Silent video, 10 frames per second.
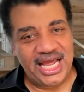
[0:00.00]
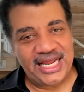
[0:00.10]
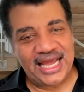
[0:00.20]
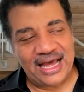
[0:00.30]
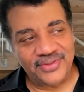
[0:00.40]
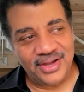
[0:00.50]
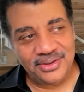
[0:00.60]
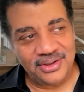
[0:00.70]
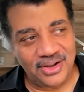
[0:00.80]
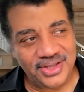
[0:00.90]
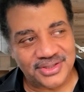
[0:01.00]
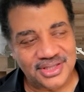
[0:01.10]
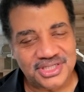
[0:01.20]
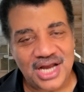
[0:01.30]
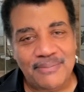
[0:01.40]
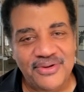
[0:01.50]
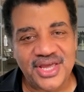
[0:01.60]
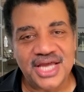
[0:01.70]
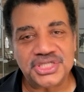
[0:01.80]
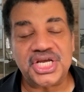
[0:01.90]
anyhow, you know, this the job of
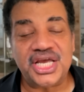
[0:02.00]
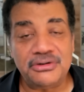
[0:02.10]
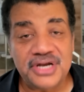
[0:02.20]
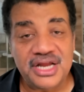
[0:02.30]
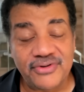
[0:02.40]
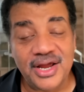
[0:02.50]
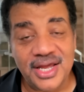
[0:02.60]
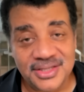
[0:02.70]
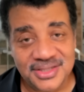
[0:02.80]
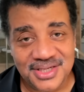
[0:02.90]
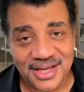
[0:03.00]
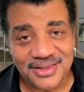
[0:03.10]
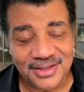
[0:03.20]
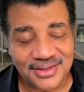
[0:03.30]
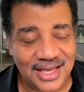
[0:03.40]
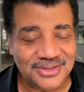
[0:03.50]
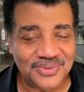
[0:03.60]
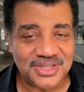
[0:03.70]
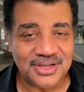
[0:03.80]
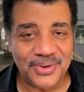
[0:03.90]
the educator never ends. I think that's
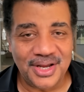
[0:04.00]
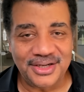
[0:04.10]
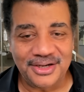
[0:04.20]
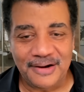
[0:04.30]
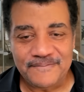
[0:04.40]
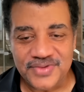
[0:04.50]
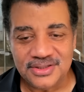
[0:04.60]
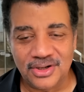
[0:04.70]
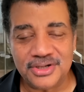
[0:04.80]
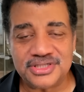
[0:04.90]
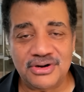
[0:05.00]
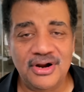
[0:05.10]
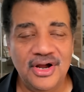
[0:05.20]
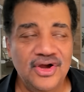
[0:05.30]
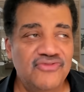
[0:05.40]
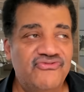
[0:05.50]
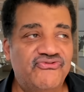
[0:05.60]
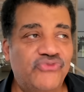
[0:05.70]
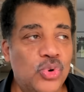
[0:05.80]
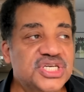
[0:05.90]
what's going on here. As long as there are
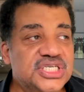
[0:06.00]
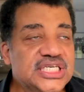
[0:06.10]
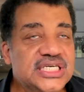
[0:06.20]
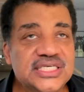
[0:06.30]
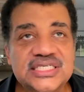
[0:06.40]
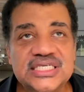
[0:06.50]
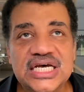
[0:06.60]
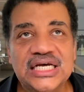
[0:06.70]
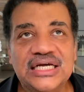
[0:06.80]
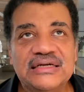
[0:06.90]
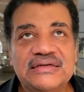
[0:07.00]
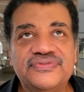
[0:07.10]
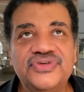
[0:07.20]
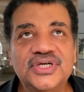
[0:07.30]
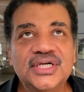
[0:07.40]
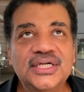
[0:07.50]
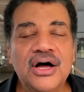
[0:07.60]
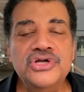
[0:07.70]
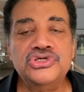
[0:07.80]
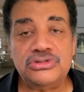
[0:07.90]
forces of
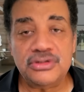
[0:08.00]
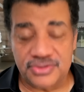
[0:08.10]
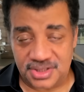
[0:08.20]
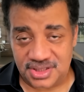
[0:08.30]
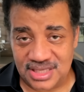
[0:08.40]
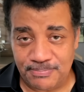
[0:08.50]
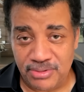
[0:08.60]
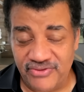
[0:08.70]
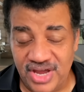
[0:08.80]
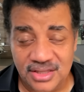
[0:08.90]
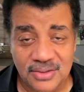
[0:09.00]
untruths that pervade the